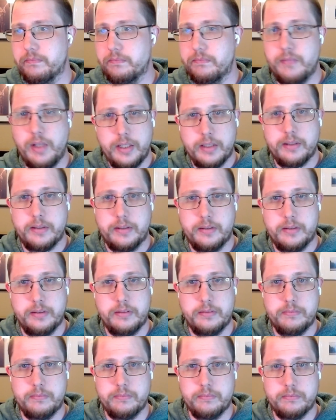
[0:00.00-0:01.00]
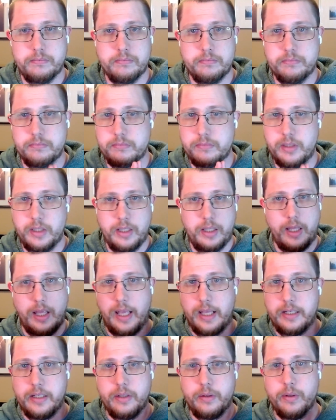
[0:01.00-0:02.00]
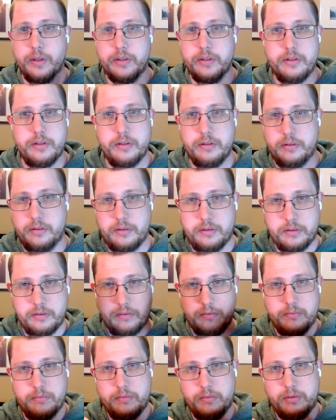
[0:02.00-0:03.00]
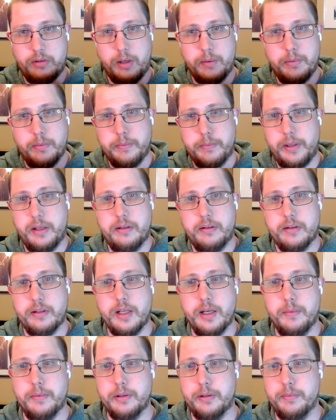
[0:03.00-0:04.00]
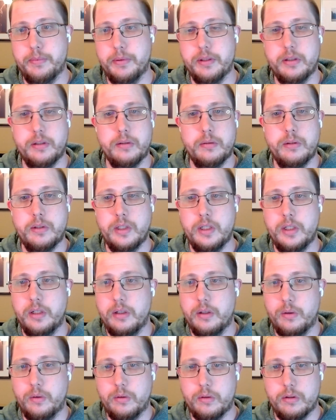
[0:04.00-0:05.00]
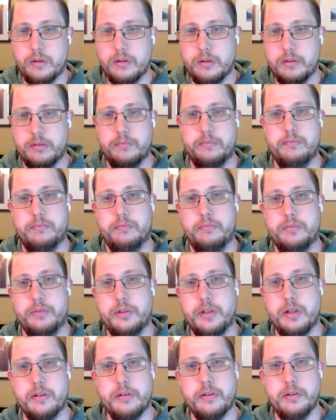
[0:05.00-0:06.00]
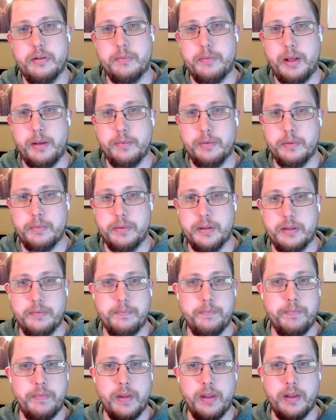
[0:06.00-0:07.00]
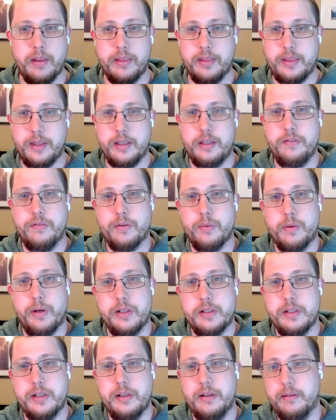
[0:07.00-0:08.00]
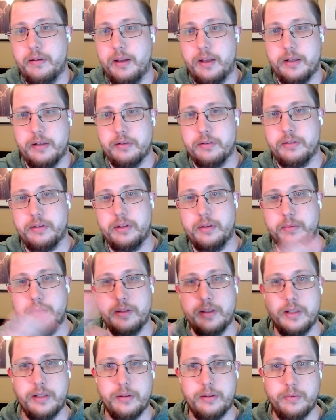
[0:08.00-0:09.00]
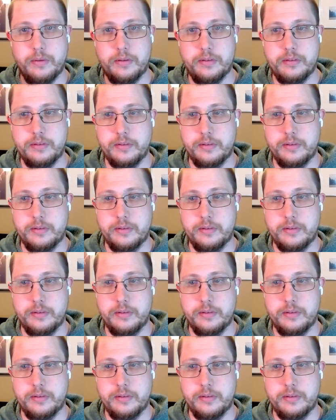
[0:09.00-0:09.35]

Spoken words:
yeah, any questions, drop them down in the comments below or schedule some time with me. Thank you for watching, and I'll see you in the next one.